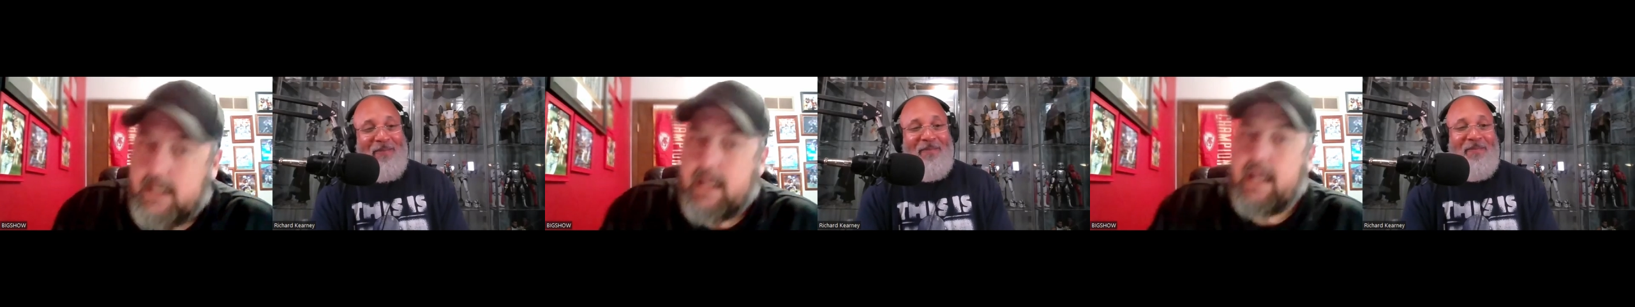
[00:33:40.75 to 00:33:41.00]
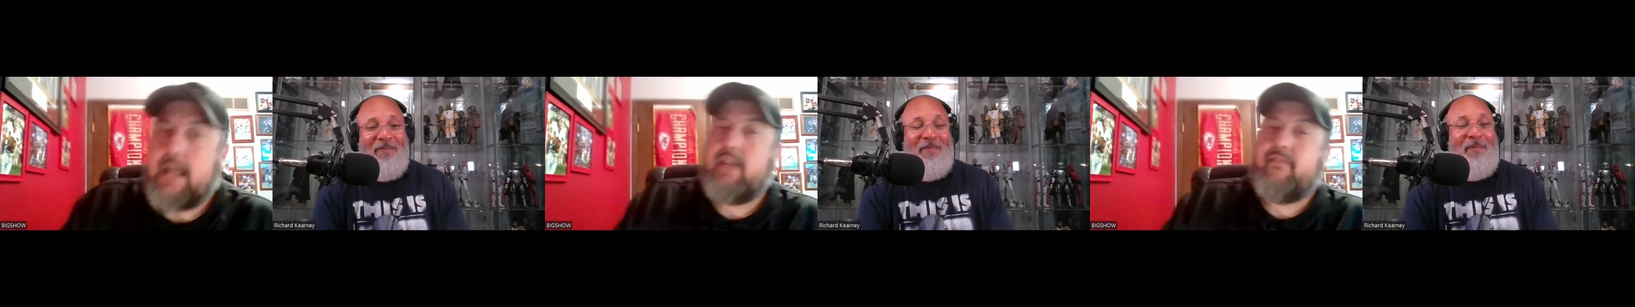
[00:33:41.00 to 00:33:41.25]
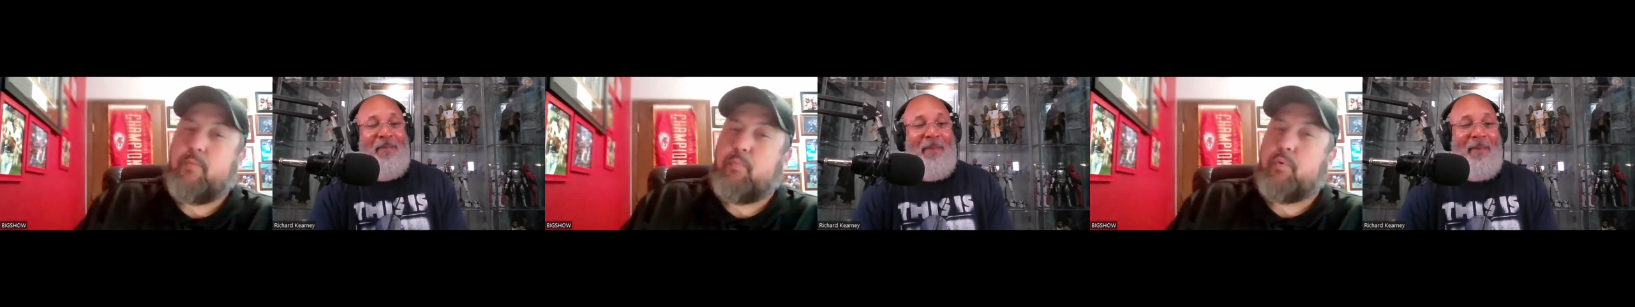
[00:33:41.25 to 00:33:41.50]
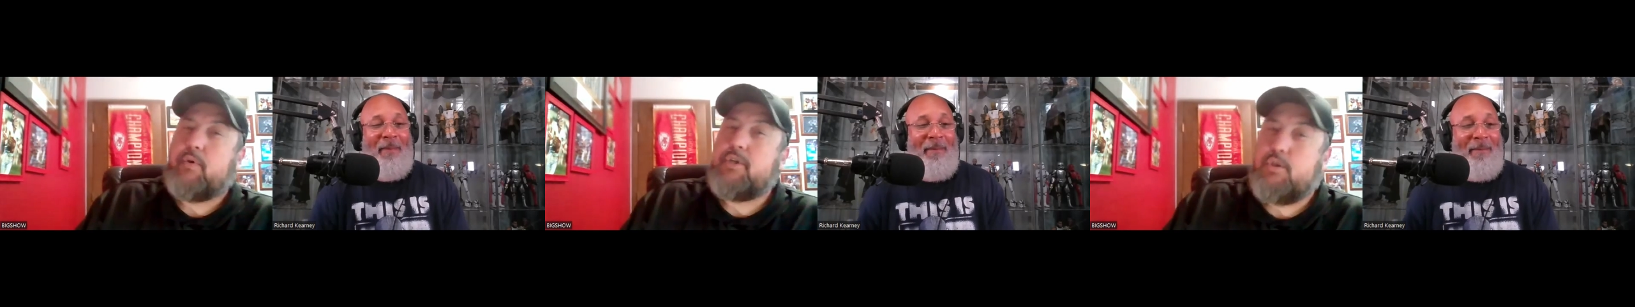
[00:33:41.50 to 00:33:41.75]
Speaker 1: And if you
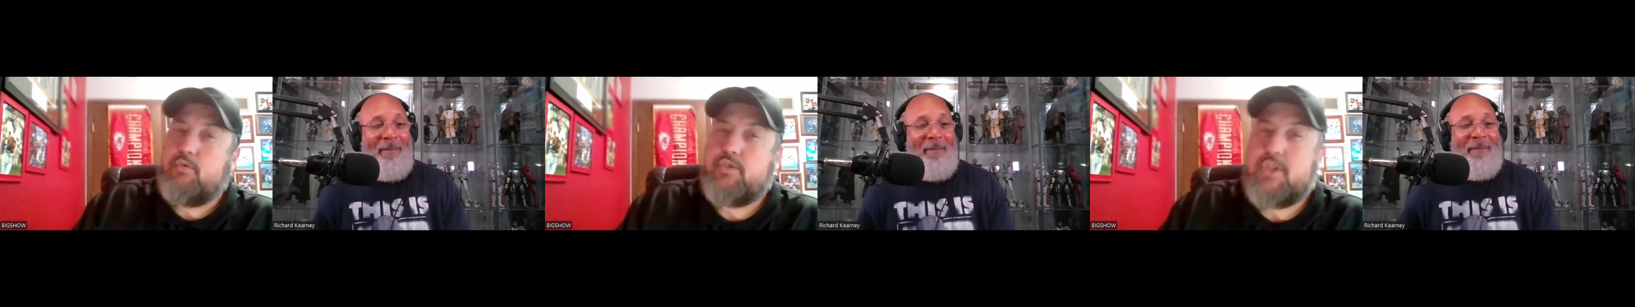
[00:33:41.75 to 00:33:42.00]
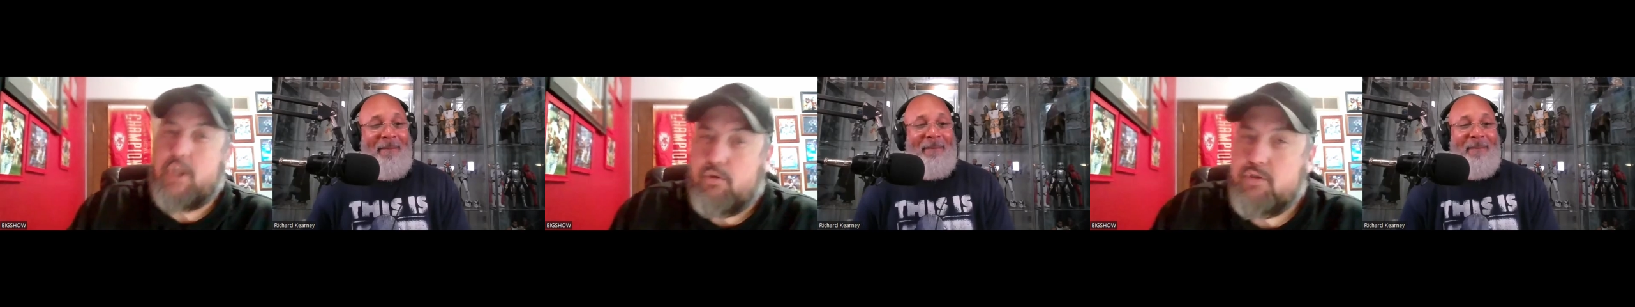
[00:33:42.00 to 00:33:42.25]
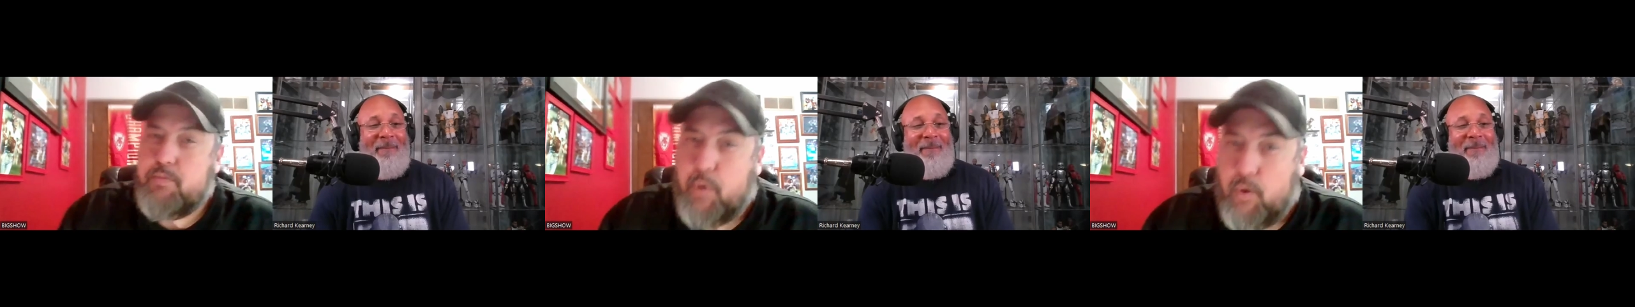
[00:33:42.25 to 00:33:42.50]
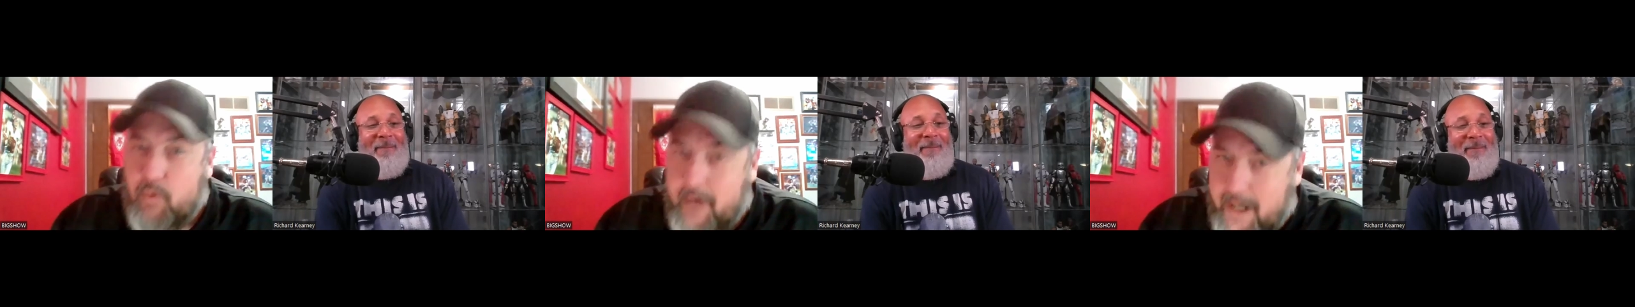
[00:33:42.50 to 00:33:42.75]
use those
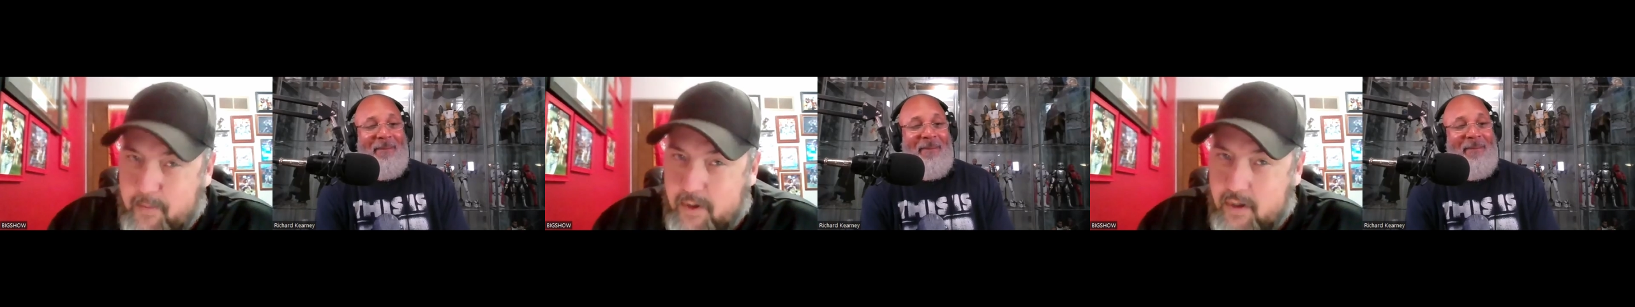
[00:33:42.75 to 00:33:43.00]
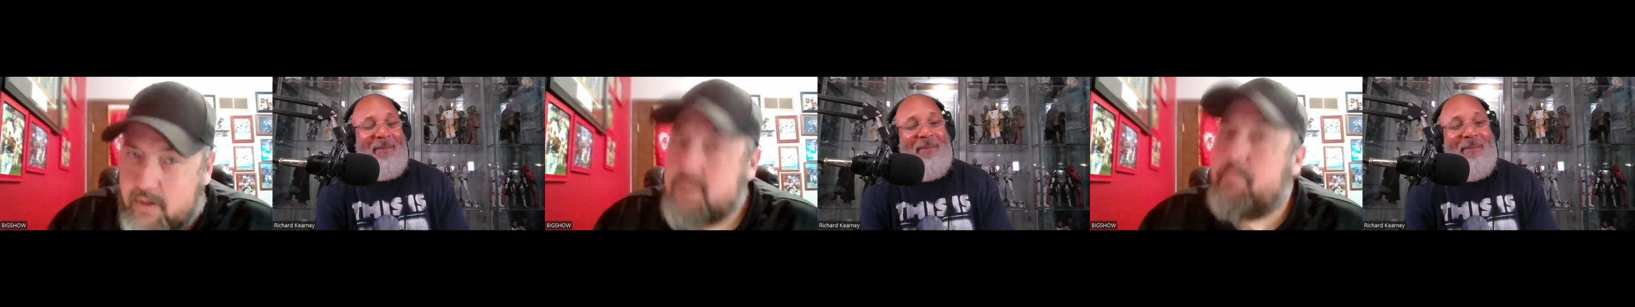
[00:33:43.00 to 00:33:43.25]
parameters,